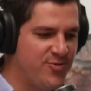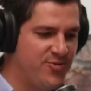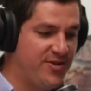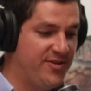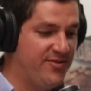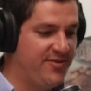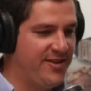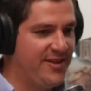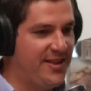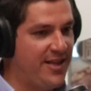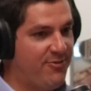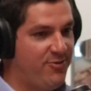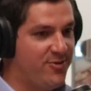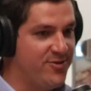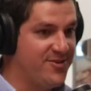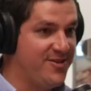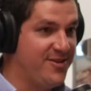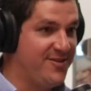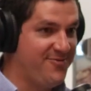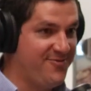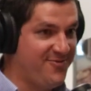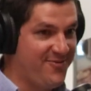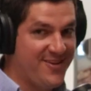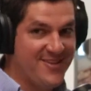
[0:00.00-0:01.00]
to Greece, and I was
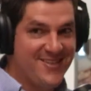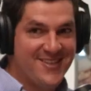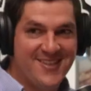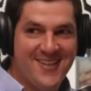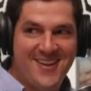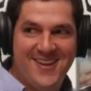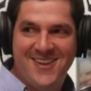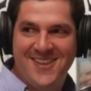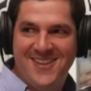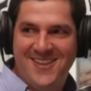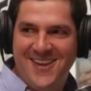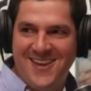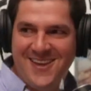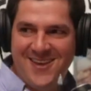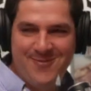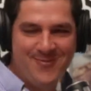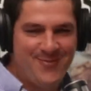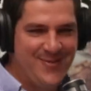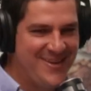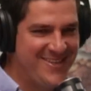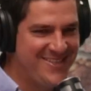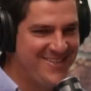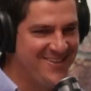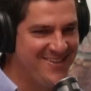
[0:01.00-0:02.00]
fascinated taking
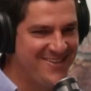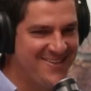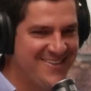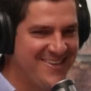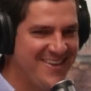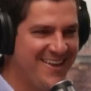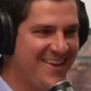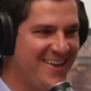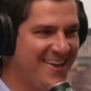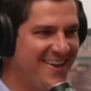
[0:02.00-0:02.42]
pictures.